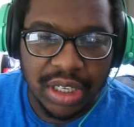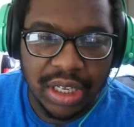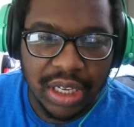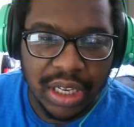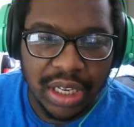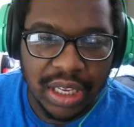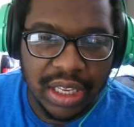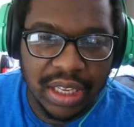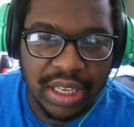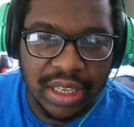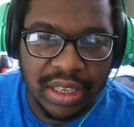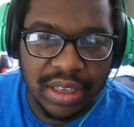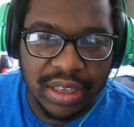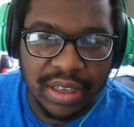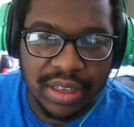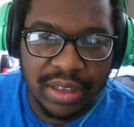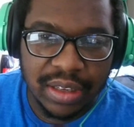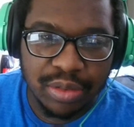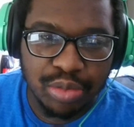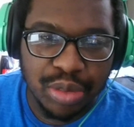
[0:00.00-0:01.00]

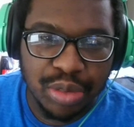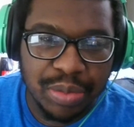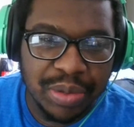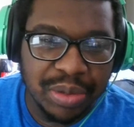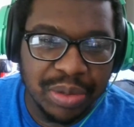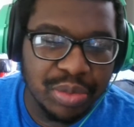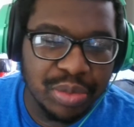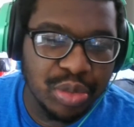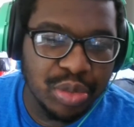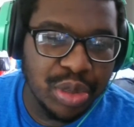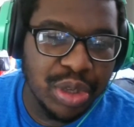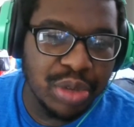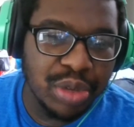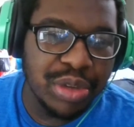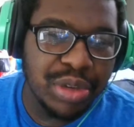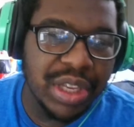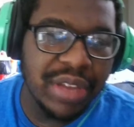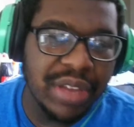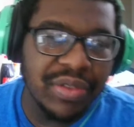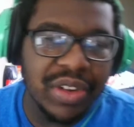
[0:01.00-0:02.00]
And we
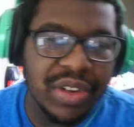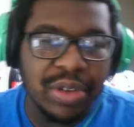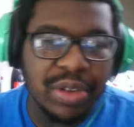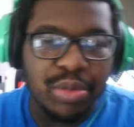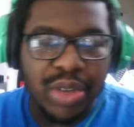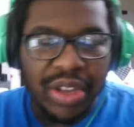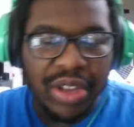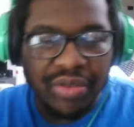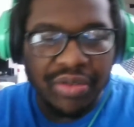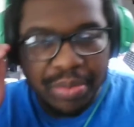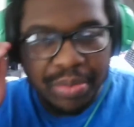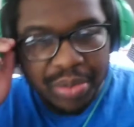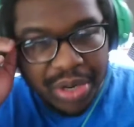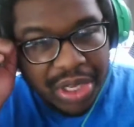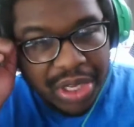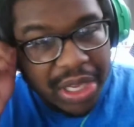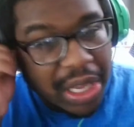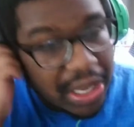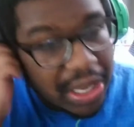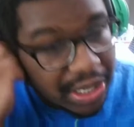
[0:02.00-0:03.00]
give a
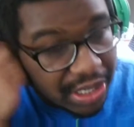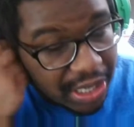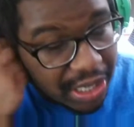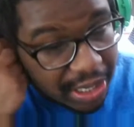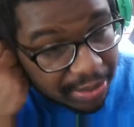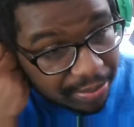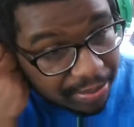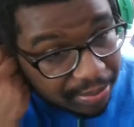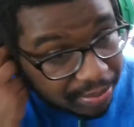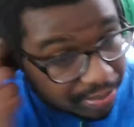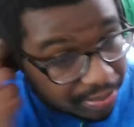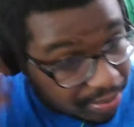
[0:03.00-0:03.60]
pretty in depth